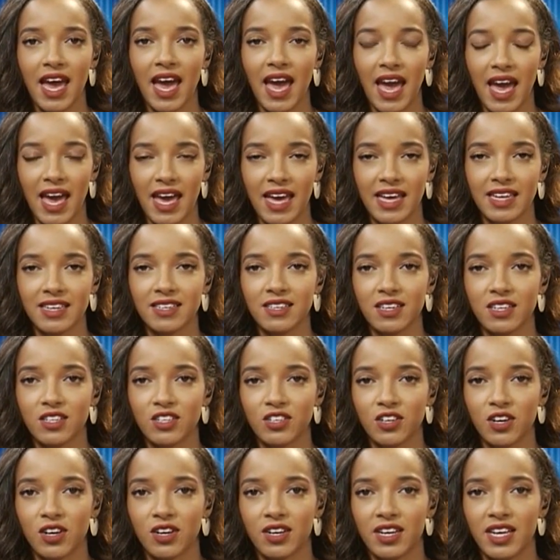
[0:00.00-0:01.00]
and
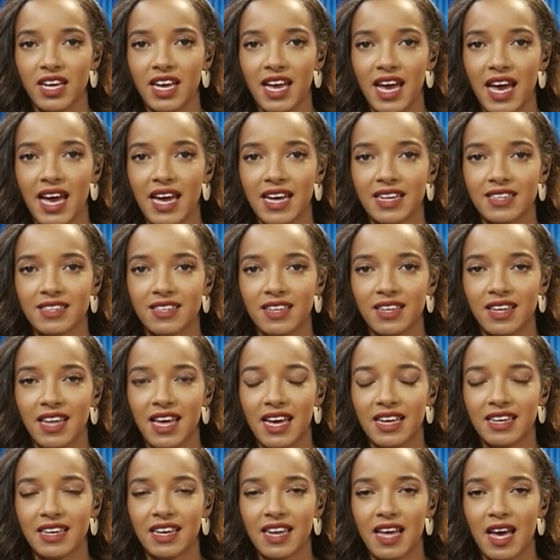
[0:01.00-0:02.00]
attorney at
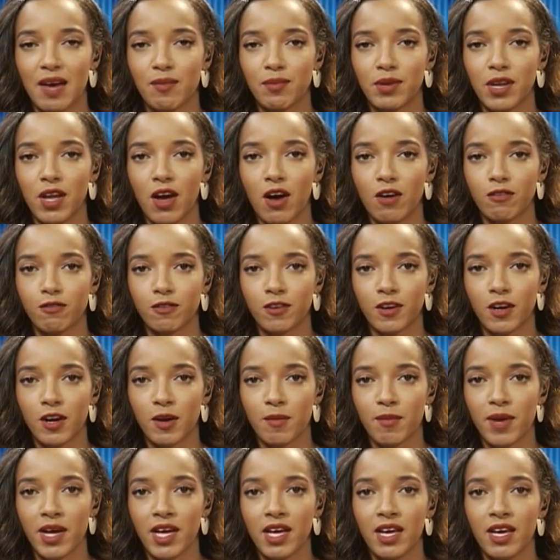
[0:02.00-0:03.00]
LandLab Law
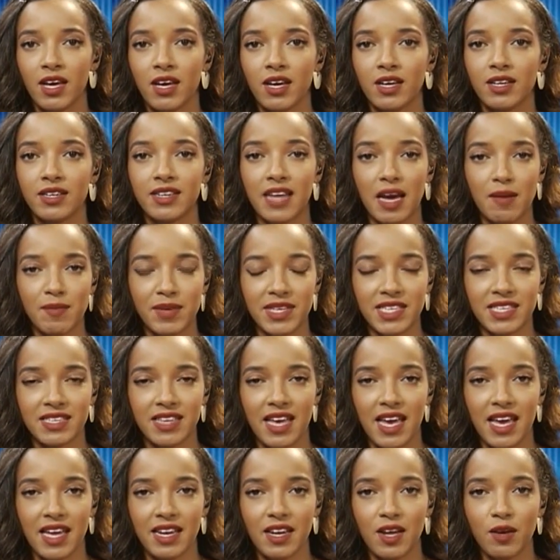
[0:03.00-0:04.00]
Firm,
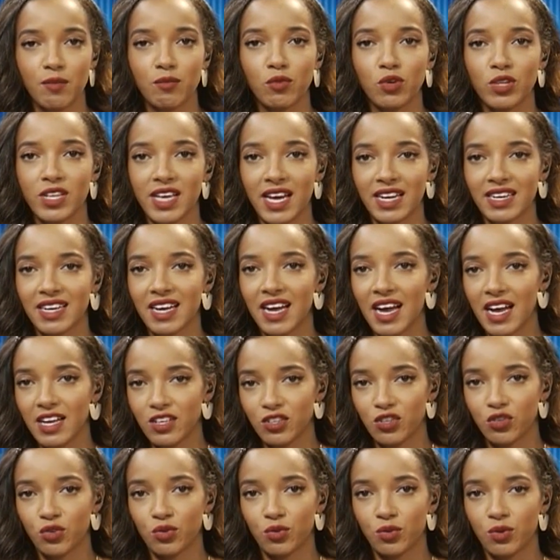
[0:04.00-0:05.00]
Damascene
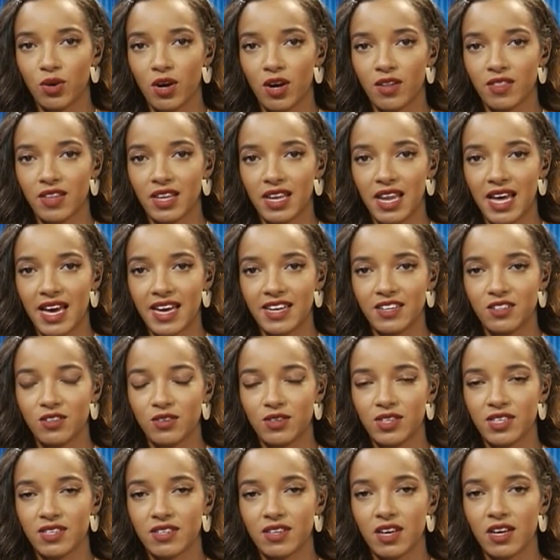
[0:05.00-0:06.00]
Munyangaju, on the line
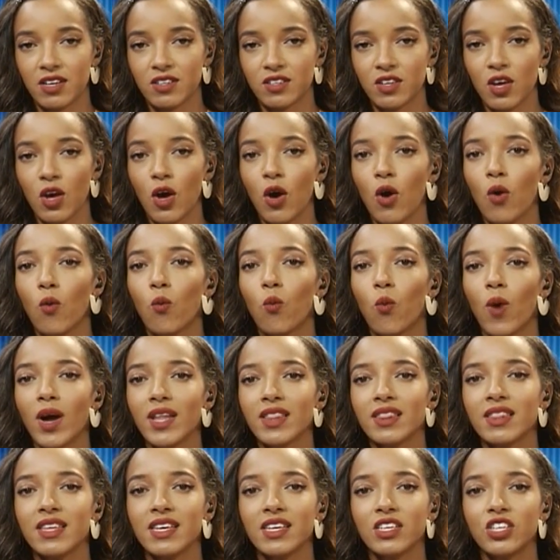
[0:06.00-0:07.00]
to discuss
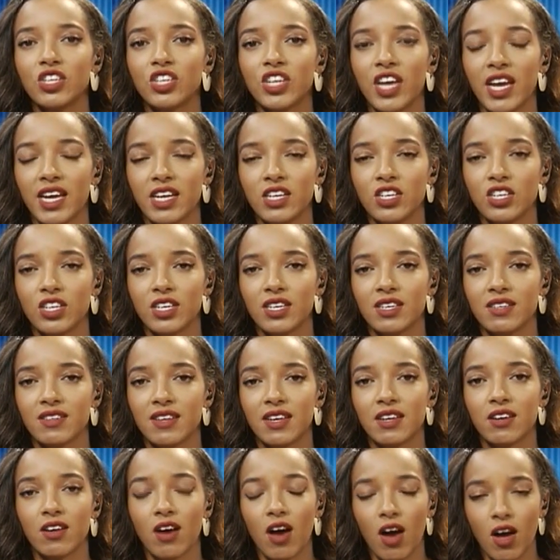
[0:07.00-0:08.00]
what these changes
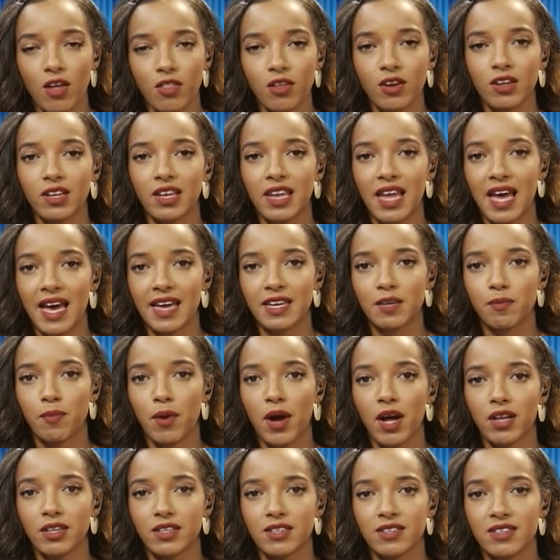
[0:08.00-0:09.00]
and other land
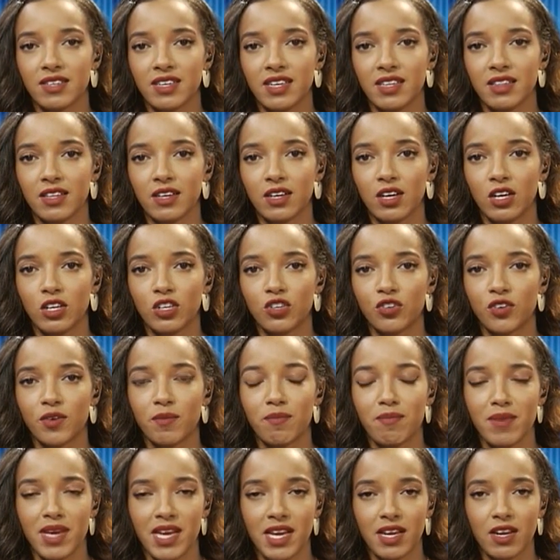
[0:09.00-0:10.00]
policy in the country
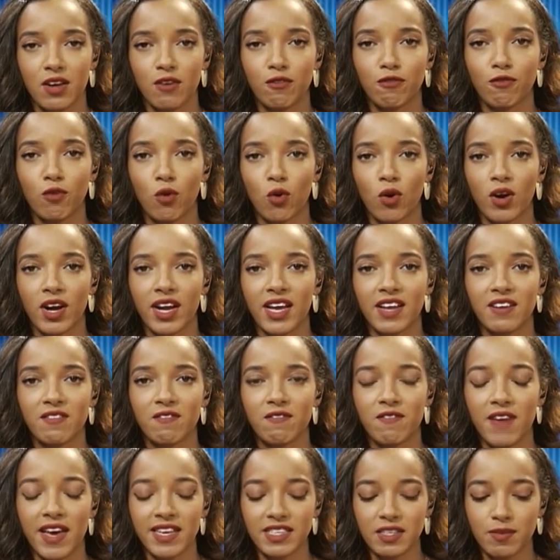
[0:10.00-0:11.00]
mean for
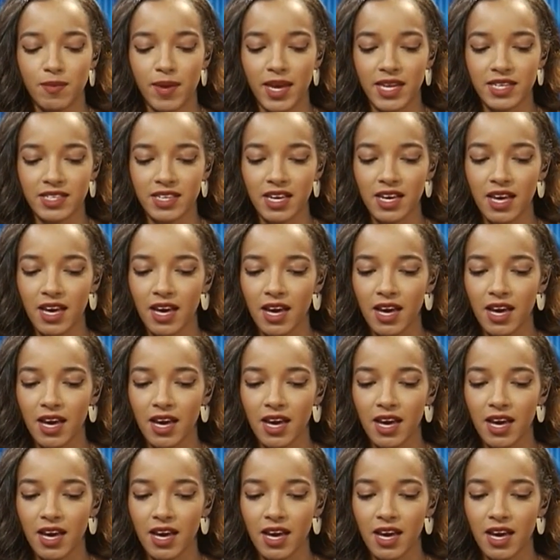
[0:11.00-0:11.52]
investment.